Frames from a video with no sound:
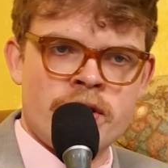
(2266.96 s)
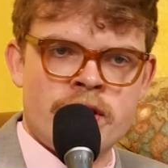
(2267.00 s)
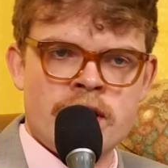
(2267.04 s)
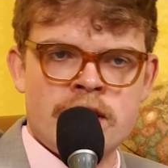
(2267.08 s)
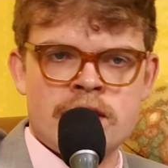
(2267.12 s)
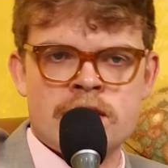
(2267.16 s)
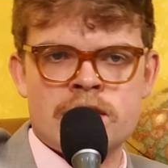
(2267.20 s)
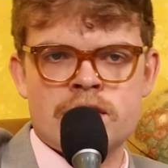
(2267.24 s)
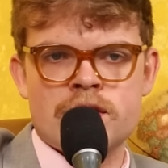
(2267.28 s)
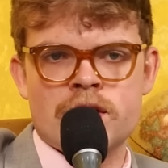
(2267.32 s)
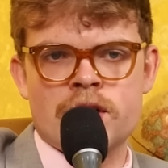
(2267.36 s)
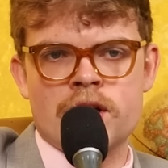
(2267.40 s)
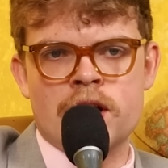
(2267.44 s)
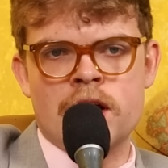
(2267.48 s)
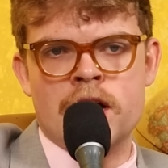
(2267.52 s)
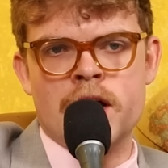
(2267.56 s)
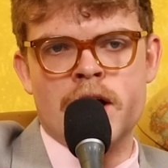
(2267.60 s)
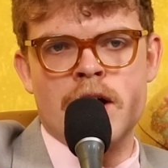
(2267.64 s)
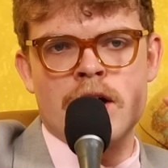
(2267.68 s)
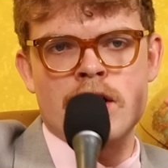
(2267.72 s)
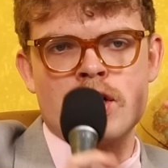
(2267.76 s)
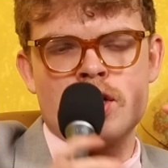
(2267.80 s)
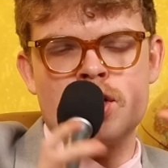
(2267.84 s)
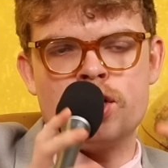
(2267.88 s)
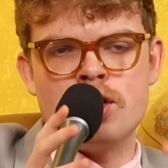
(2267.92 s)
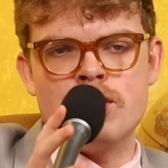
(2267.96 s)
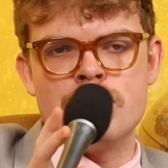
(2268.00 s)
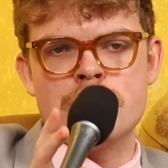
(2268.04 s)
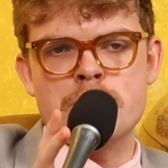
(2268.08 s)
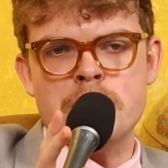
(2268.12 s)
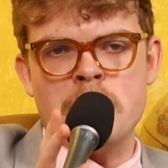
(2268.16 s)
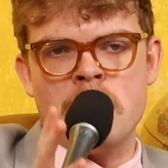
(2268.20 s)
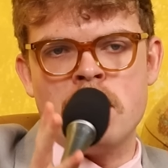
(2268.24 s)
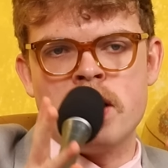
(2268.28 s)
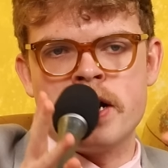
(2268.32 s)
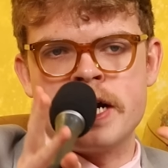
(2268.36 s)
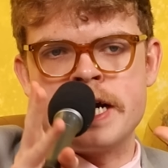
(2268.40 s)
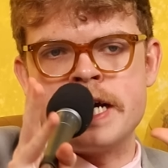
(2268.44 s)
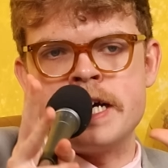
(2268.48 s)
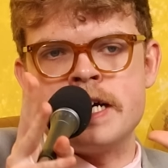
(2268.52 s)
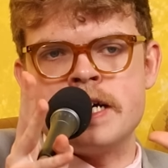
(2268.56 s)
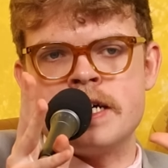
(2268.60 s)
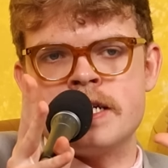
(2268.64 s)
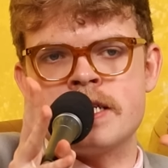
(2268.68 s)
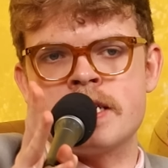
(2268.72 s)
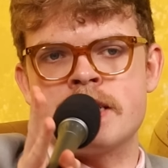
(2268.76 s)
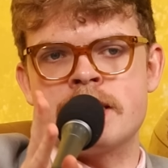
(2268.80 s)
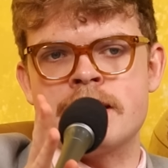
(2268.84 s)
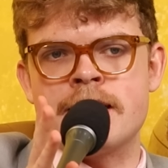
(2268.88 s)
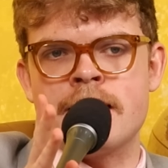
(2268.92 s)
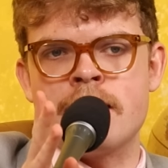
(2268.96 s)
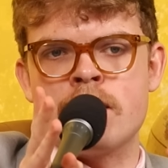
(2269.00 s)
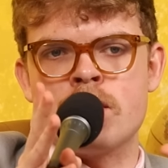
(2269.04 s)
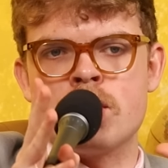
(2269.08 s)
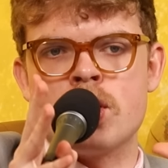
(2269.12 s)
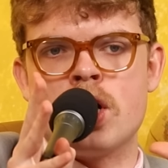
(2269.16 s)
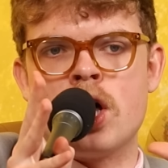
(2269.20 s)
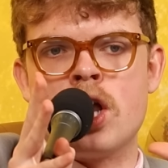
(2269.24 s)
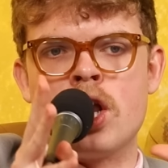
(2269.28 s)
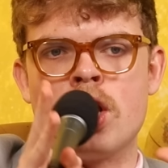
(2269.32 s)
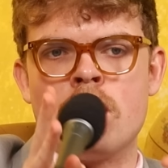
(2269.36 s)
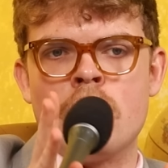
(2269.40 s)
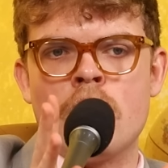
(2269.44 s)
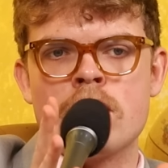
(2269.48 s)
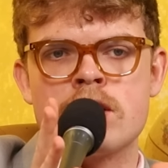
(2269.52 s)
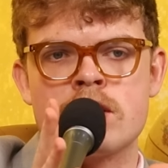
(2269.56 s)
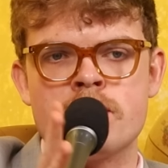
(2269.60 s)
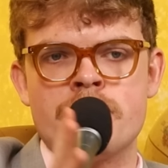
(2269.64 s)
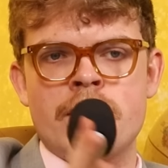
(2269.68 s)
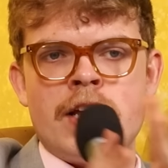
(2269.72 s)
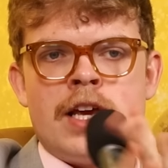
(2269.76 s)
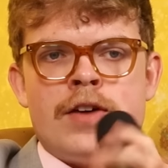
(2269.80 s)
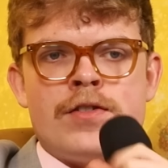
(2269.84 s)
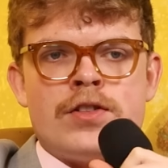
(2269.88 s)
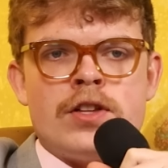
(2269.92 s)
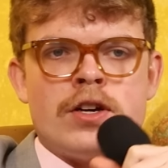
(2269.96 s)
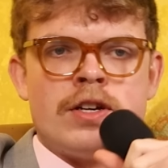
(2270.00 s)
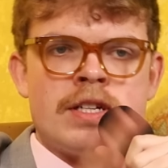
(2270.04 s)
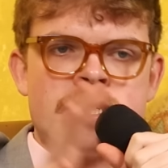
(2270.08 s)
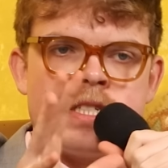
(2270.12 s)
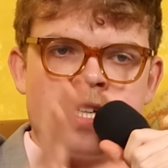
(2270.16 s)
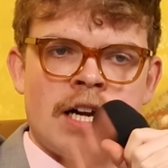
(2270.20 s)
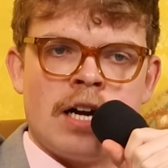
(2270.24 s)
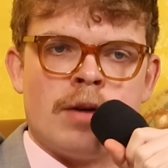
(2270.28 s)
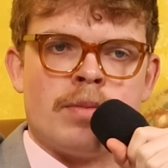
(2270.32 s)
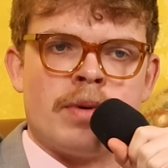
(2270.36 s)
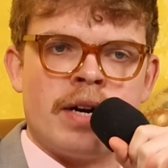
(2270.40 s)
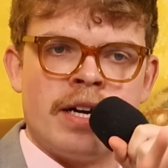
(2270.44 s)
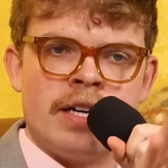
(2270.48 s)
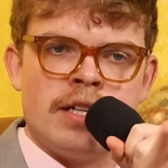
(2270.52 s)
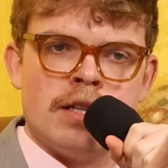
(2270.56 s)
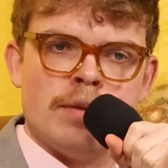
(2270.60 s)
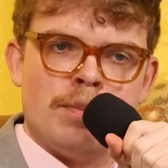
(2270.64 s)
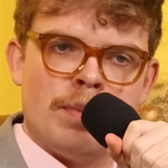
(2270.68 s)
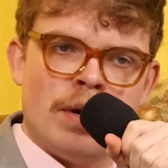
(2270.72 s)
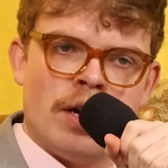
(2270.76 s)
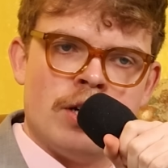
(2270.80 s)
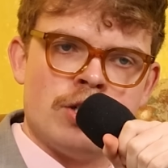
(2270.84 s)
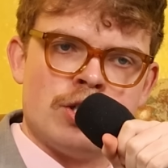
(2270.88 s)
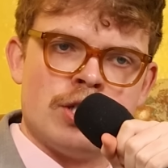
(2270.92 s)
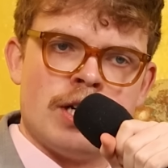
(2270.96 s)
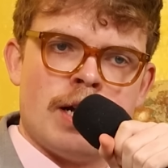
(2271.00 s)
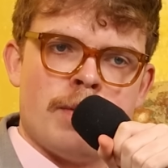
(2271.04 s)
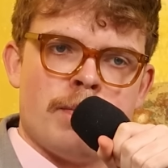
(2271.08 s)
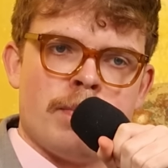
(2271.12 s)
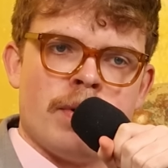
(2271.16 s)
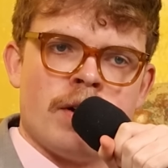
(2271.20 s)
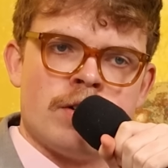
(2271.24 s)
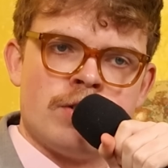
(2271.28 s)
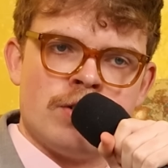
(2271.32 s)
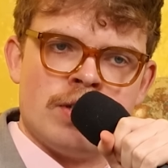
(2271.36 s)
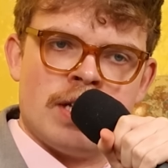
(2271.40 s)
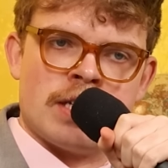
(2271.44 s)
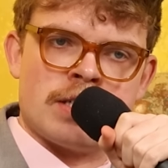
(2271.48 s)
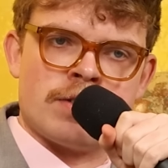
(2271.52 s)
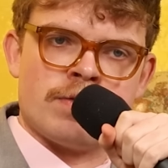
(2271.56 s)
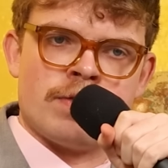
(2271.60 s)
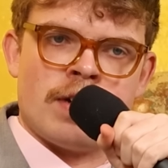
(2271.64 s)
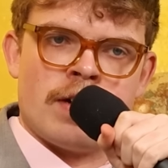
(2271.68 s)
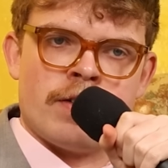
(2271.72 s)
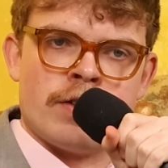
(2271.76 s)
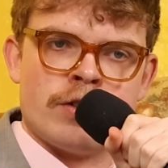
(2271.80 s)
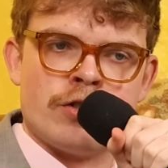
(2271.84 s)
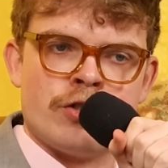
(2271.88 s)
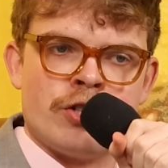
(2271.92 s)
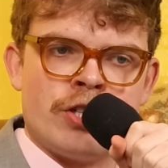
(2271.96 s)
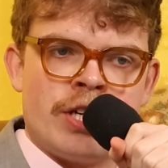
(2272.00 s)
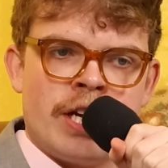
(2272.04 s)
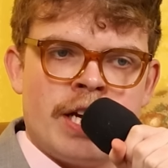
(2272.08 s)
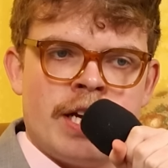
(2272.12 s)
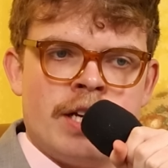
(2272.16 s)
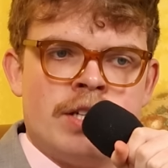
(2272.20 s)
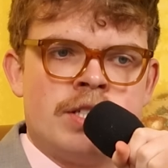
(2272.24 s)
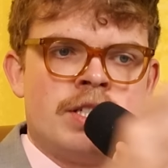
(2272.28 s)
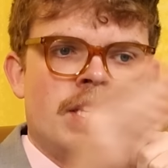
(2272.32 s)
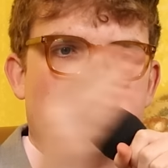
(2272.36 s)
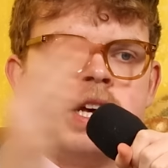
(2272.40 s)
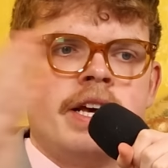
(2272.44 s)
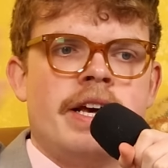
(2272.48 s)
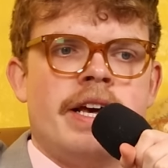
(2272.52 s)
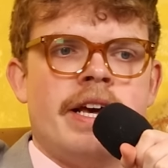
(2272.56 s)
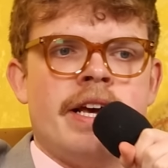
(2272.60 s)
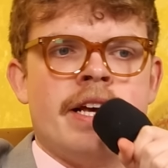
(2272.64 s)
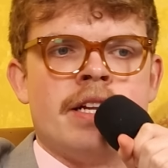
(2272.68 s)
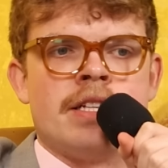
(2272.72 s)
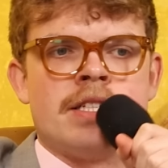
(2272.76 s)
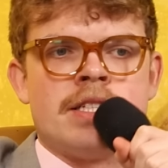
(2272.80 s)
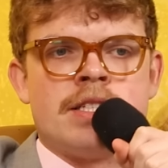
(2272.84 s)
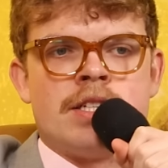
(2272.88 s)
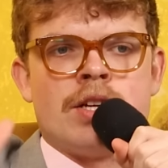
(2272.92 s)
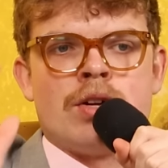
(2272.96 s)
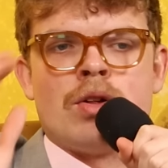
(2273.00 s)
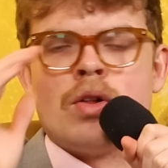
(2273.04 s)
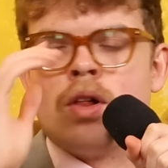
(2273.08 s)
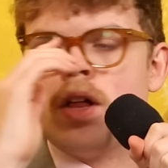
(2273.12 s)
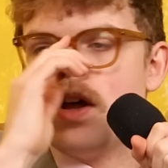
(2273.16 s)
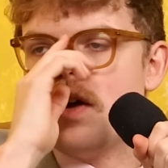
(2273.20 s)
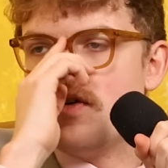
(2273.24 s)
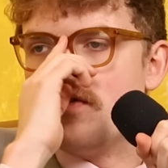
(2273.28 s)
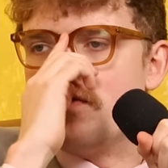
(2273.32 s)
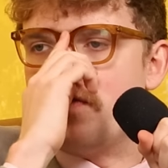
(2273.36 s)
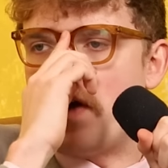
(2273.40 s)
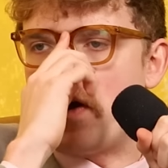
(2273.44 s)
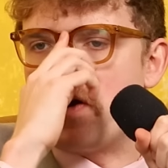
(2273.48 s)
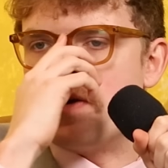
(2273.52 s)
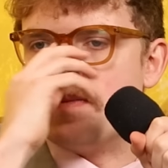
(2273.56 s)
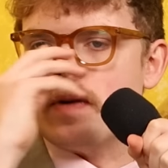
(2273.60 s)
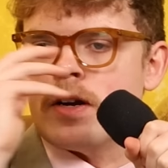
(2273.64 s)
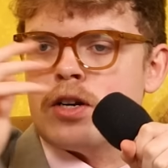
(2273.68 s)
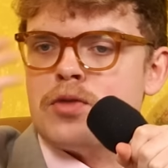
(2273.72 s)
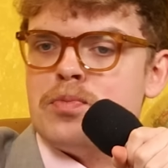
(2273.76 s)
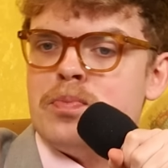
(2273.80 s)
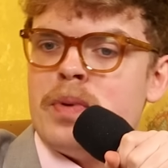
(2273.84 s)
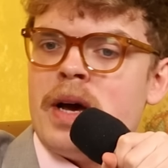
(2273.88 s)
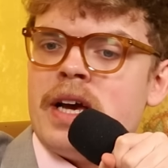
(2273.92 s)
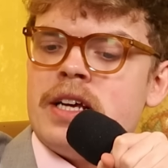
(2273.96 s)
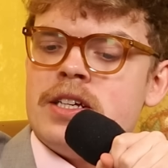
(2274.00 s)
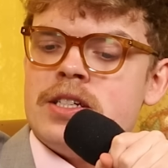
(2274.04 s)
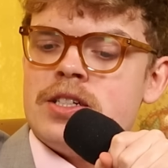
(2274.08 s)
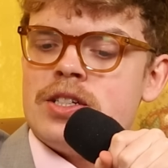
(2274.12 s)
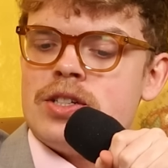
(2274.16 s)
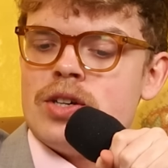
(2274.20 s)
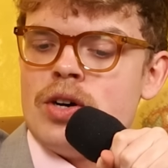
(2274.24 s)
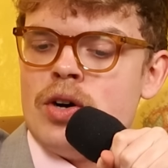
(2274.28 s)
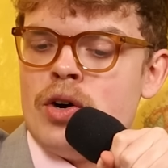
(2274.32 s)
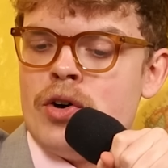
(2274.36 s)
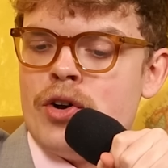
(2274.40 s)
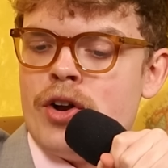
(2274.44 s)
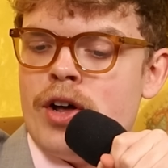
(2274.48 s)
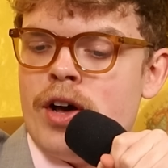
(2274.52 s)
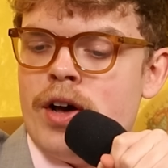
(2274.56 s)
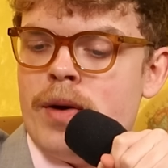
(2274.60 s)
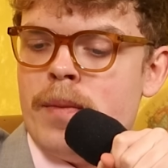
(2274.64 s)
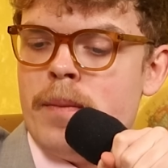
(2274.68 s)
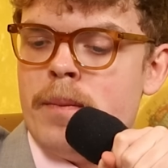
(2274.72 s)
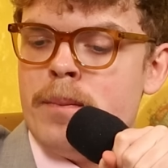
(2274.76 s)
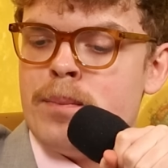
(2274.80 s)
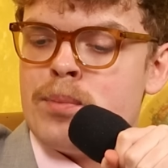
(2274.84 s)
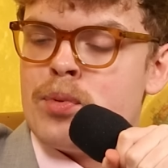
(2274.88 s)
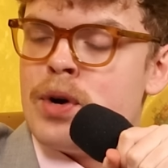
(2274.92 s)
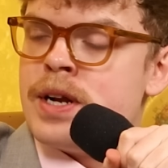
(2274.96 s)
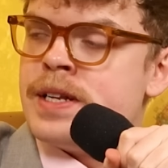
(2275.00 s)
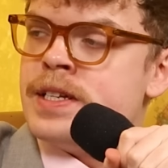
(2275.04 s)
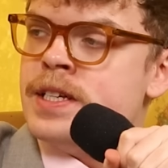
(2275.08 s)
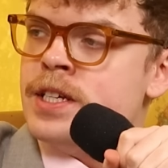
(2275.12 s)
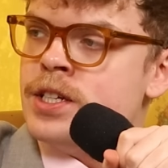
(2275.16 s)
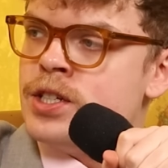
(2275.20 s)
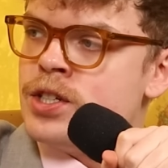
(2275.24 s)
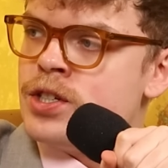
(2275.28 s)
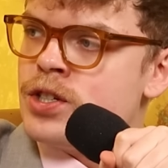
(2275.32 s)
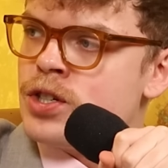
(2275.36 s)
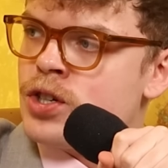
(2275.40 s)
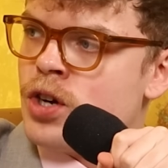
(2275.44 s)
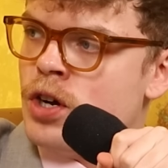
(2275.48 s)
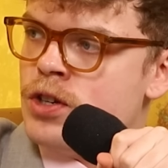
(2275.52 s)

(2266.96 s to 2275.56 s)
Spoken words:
this huge party, still a lot of it, even though it's celebrating the Persian Empire 2,500 years, it's still very much based on a British